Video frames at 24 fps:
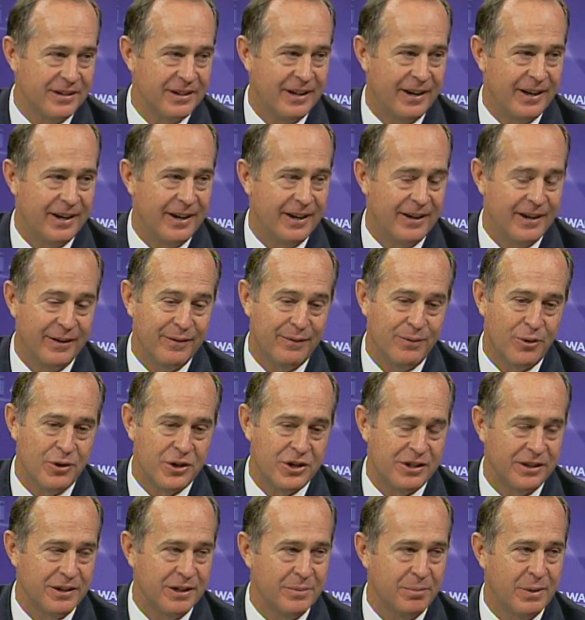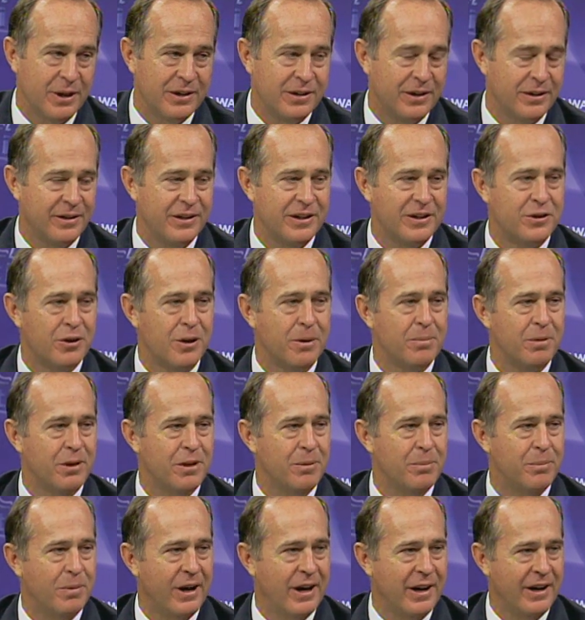unfortunately, but they're
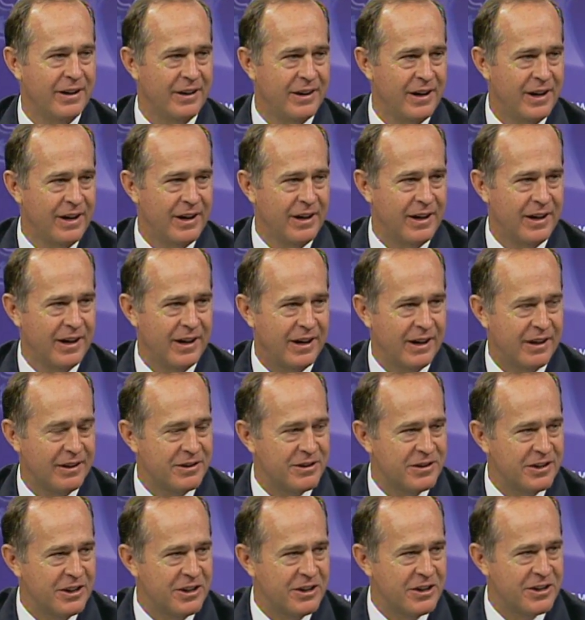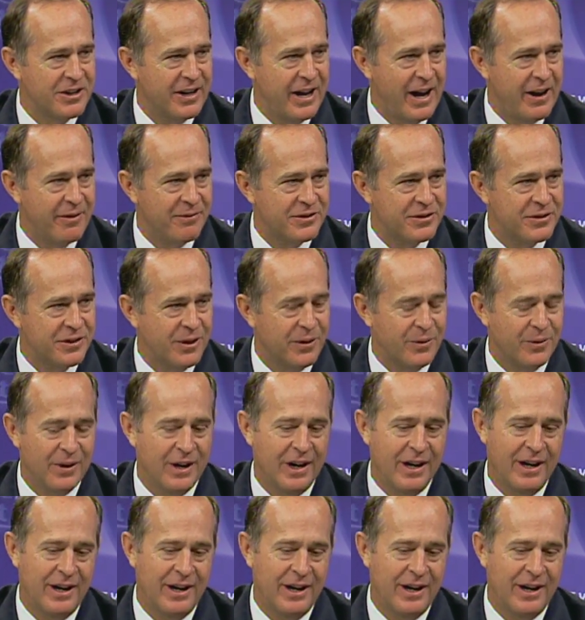interpreted by city staff. So